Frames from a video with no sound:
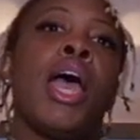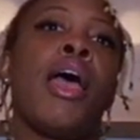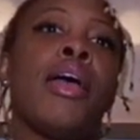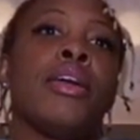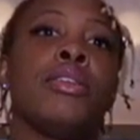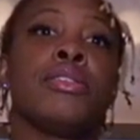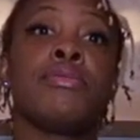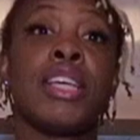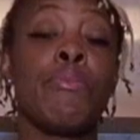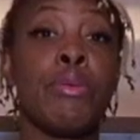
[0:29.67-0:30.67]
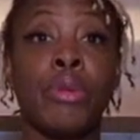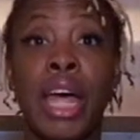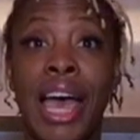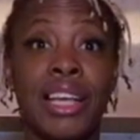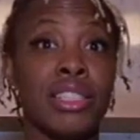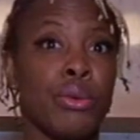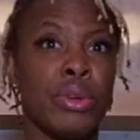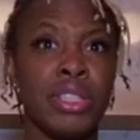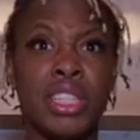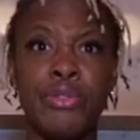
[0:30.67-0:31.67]
And sometimes people ask,
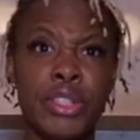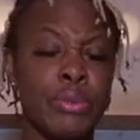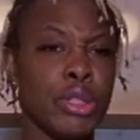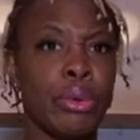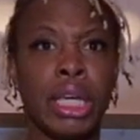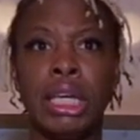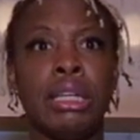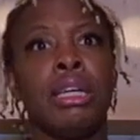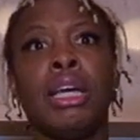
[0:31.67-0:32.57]
what's the difference between